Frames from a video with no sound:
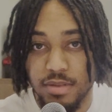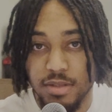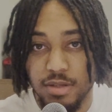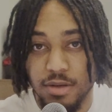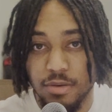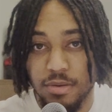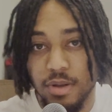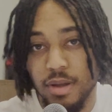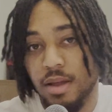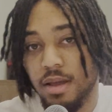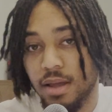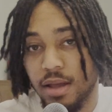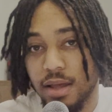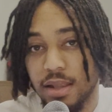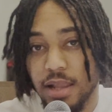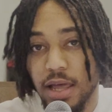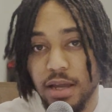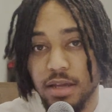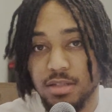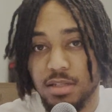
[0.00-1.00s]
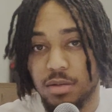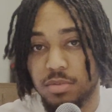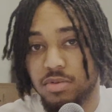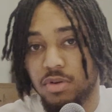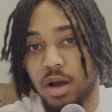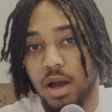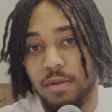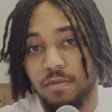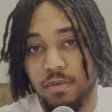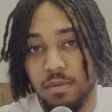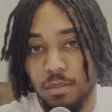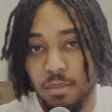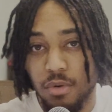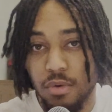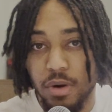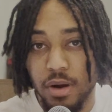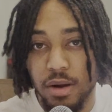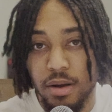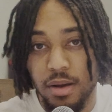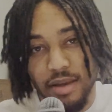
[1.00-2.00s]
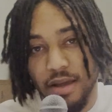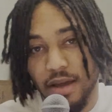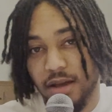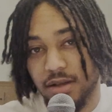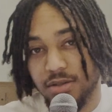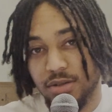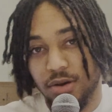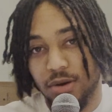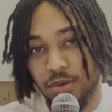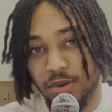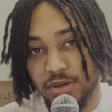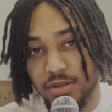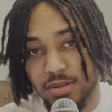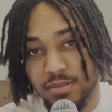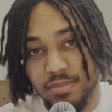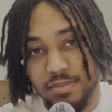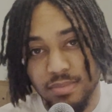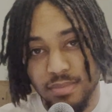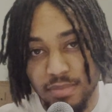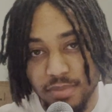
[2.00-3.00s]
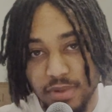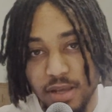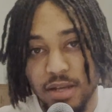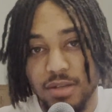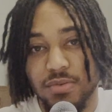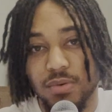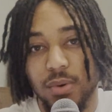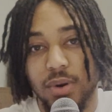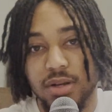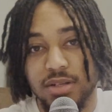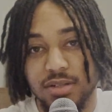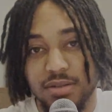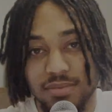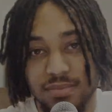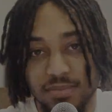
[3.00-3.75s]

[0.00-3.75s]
So like and subscribe for more. Yeah, as always, thanks for watching.